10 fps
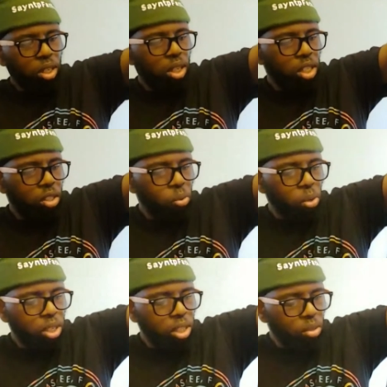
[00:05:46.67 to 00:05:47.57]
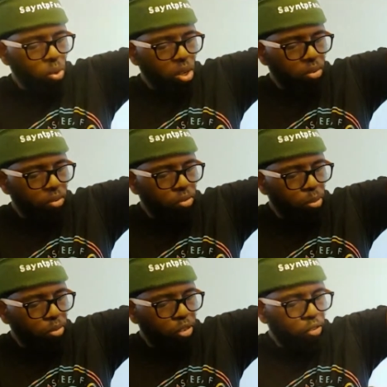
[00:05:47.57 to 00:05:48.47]
Is one is the one
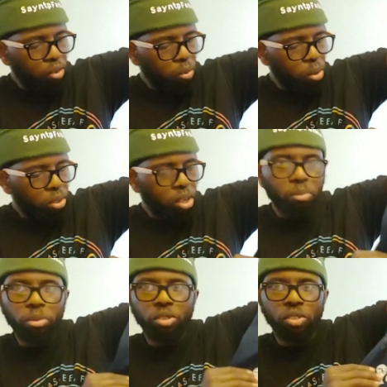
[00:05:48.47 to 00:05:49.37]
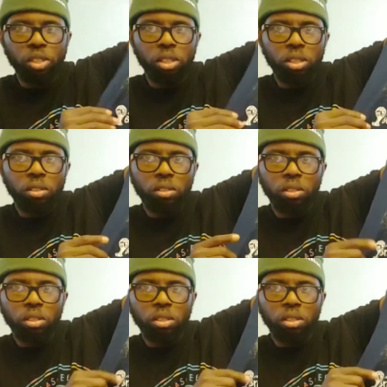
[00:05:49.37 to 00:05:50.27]
from FIFA World Cup Brazil.
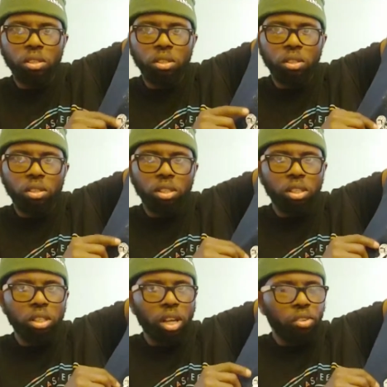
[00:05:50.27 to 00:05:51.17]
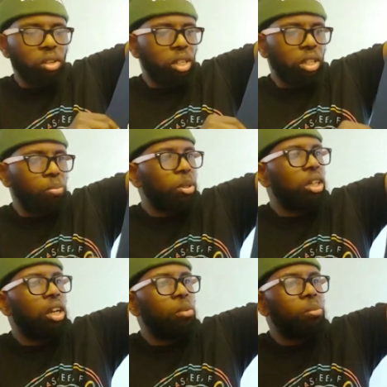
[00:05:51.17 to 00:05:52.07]
I still just have to pick
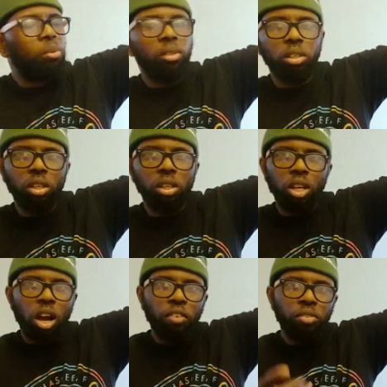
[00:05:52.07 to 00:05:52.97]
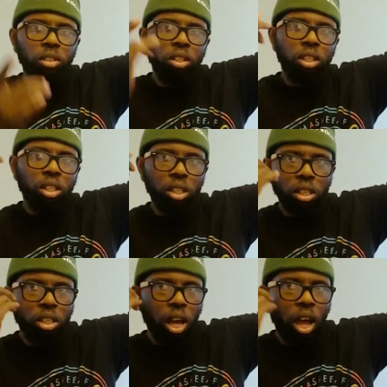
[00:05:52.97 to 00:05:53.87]
it up. Obviously,
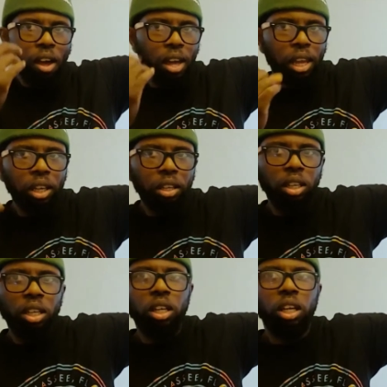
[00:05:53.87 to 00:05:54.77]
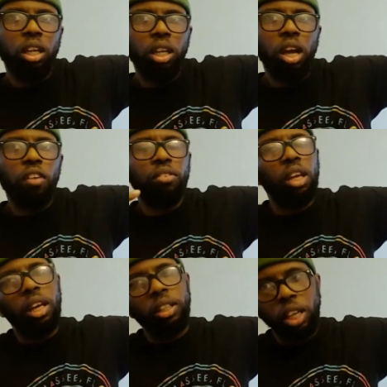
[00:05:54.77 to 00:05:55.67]
the I, I like. Obviously, I
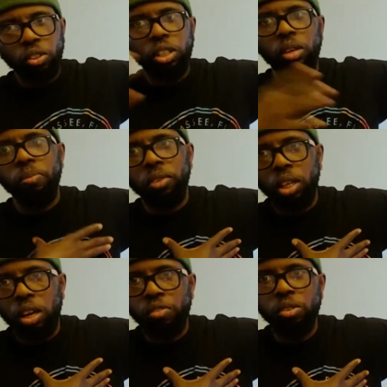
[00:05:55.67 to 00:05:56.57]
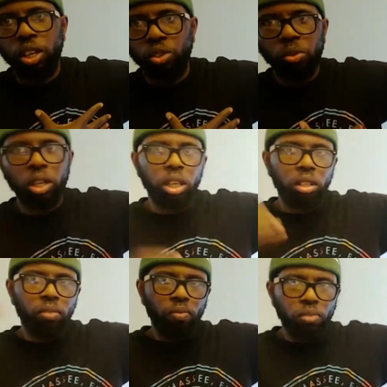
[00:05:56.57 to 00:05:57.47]
like Nigeria because I'm obviously Nigerian. I like
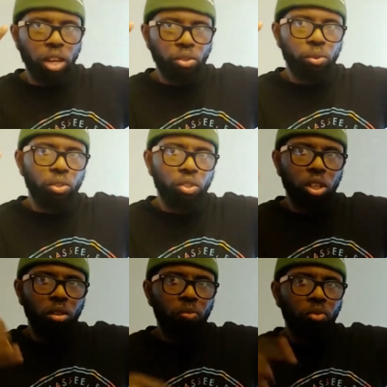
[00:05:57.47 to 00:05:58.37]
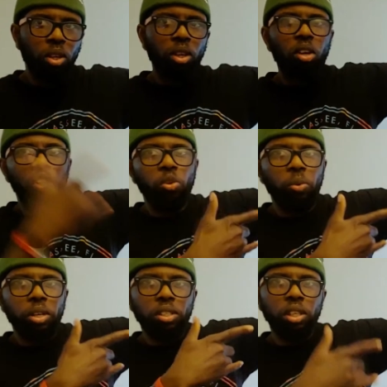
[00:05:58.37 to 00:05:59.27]
Nigerian team. U
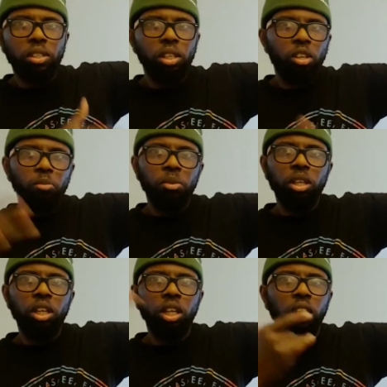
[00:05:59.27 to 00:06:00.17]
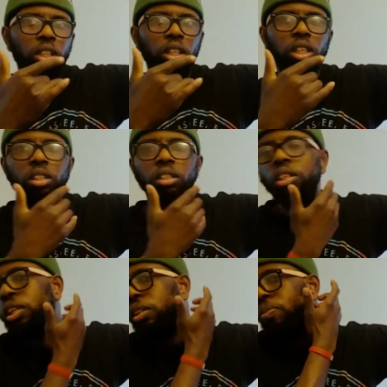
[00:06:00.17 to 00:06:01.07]
S A team, Italy
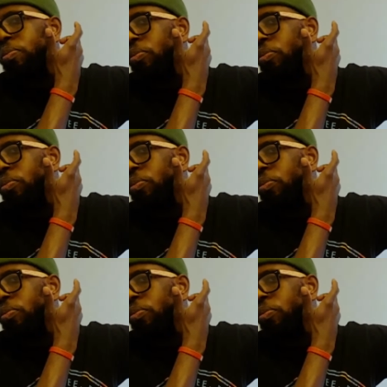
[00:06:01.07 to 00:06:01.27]
team,